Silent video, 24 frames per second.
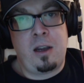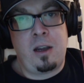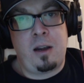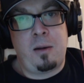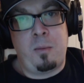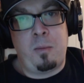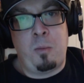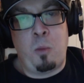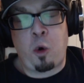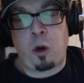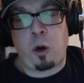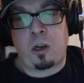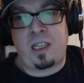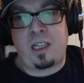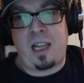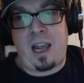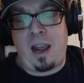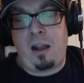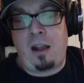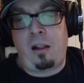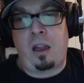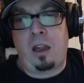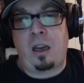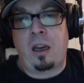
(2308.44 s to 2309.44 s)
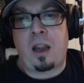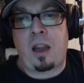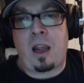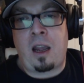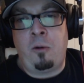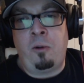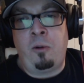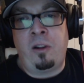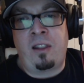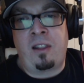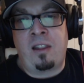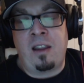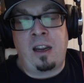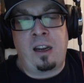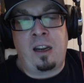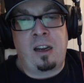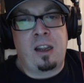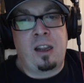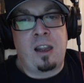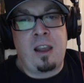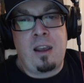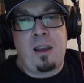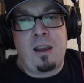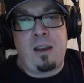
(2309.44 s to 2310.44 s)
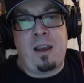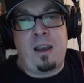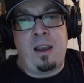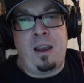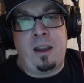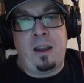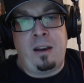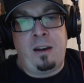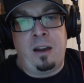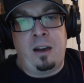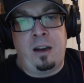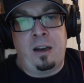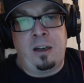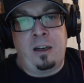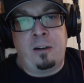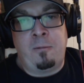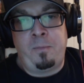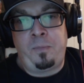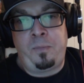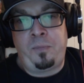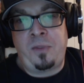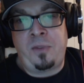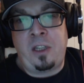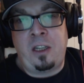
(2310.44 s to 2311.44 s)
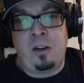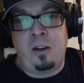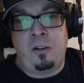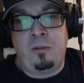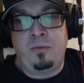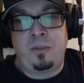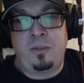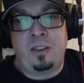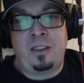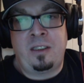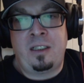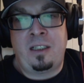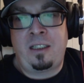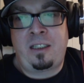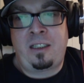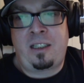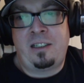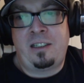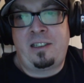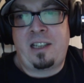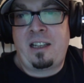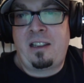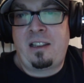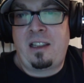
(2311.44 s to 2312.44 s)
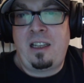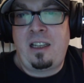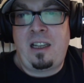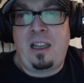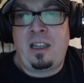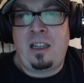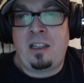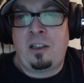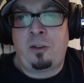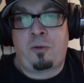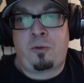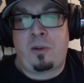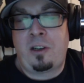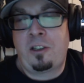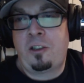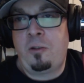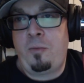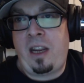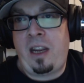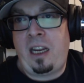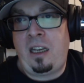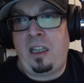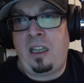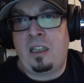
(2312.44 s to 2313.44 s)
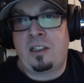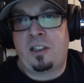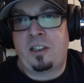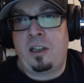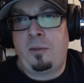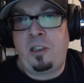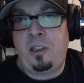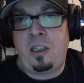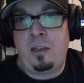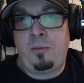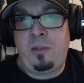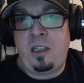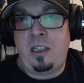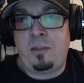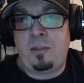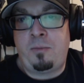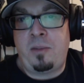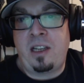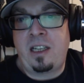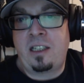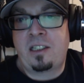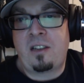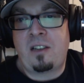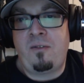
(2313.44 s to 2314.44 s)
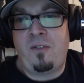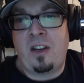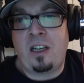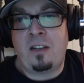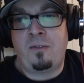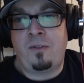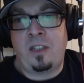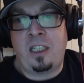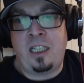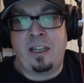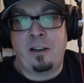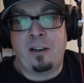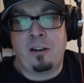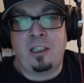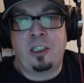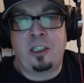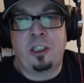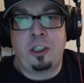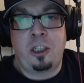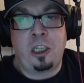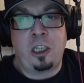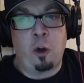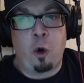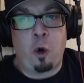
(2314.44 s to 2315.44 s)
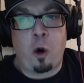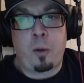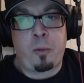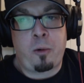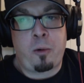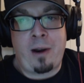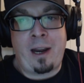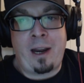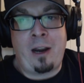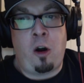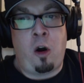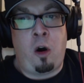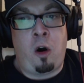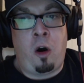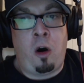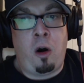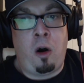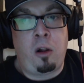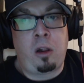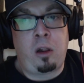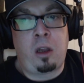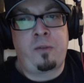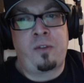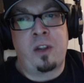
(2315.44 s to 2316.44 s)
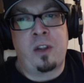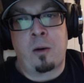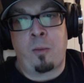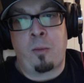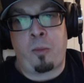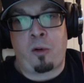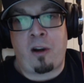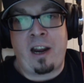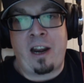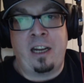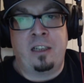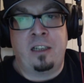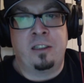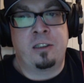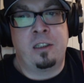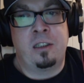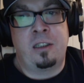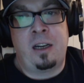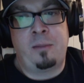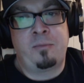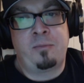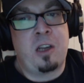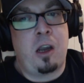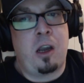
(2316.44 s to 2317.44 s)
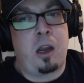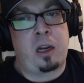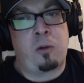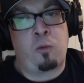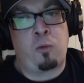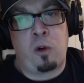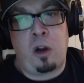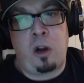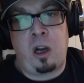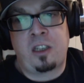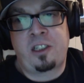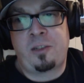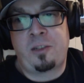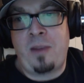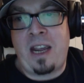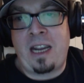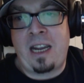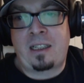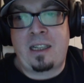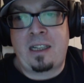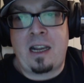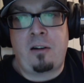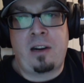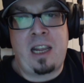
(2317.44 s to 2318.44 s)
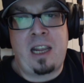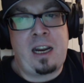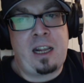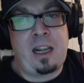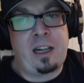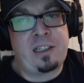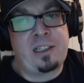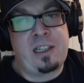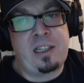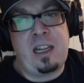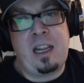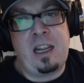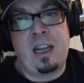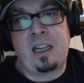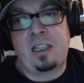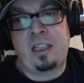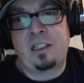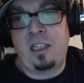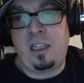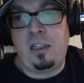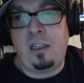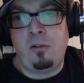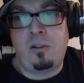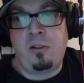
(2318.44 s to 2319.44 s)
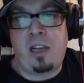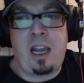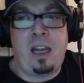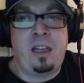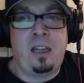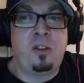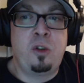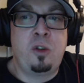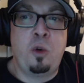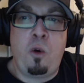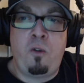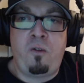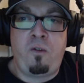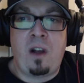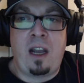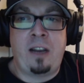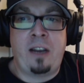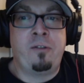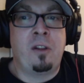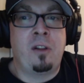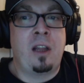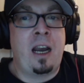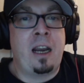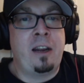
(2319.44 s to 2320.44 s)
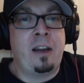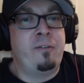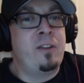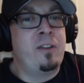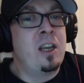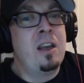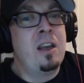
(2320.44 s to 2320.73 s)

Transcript: more talent, I would think. And, because I think it's WrestleMania, it's WWE's biggest event of the year. It should incorporate all of their brands. And I'm talking Raw, SmackDown, NXT, NXT UK, 205 Live.